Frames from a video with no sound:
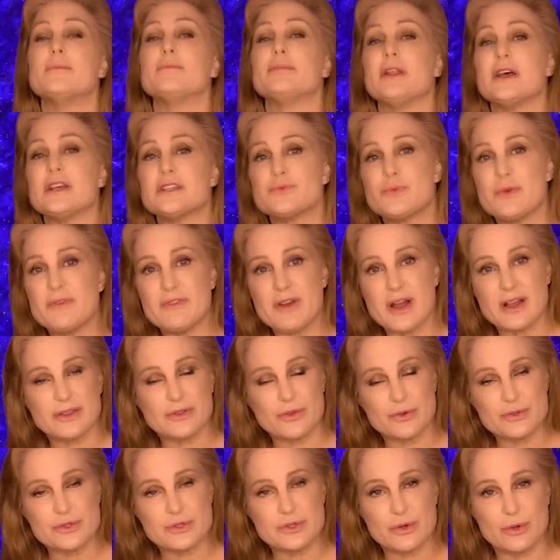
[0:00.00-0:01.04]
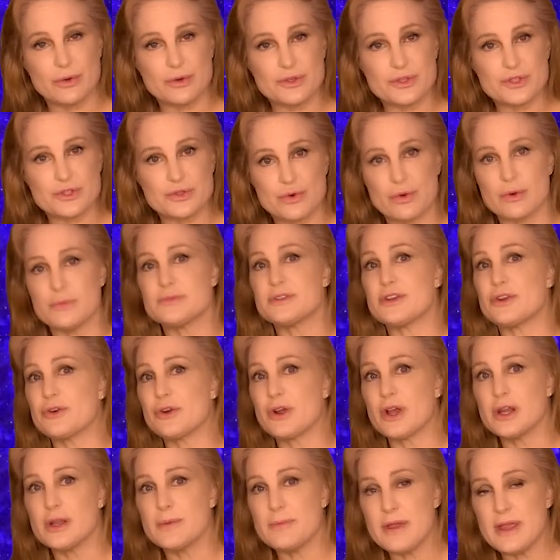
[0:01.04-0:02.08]
Plus, we've got those solar storms that are
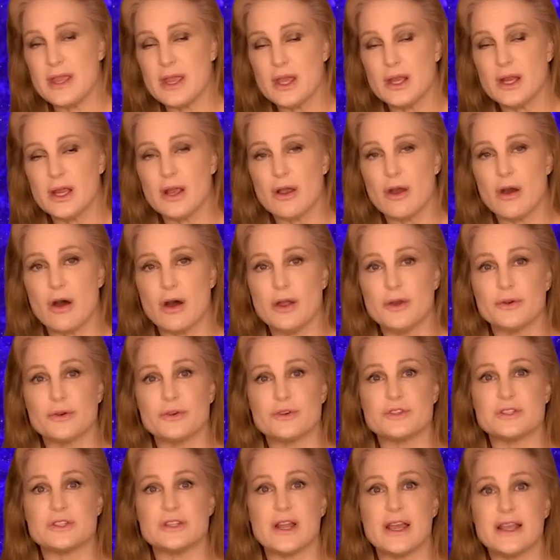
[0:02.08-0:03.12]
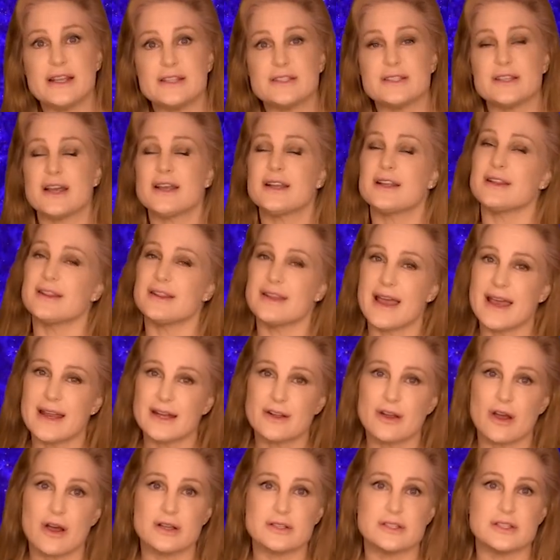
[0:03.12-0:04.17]
going to be hitting on Earth's night side, and
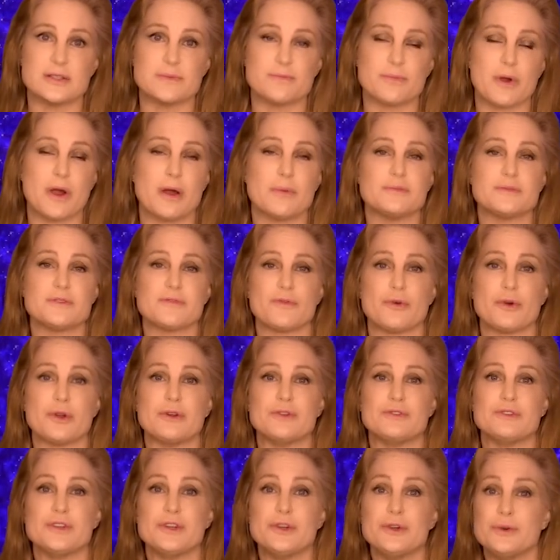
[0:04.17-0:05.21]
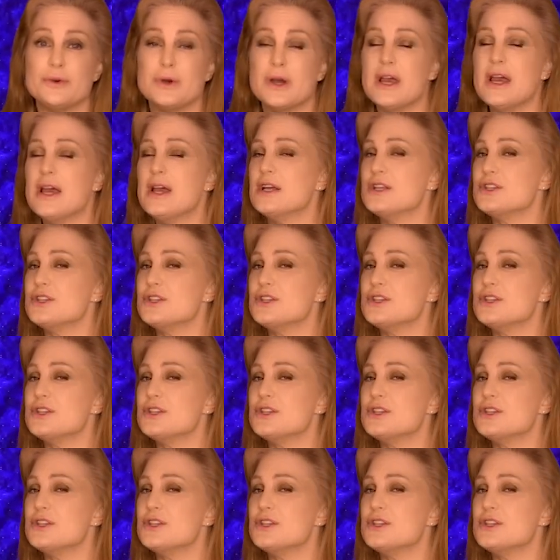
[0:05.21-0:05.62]
that causes problems for you too.